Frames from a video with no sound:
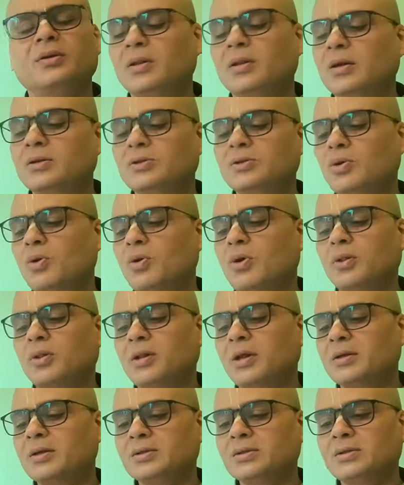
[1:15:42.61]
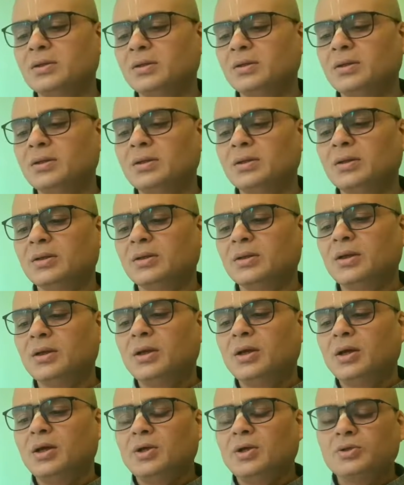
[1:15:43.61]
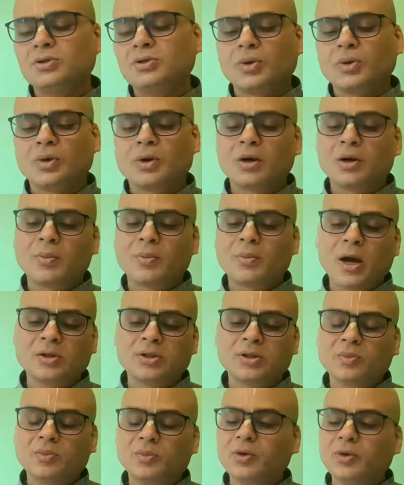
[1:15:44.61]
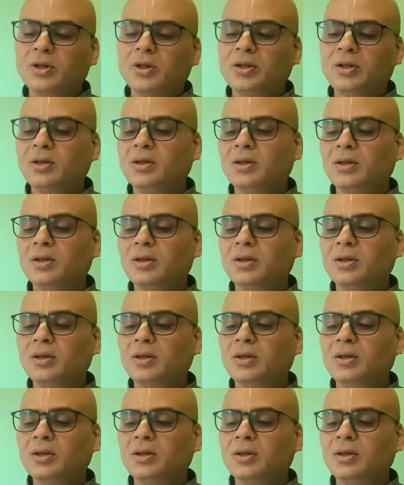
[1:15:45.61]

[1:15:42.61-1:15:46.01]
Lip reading: That is all that is needed. So Karabhajan Muni,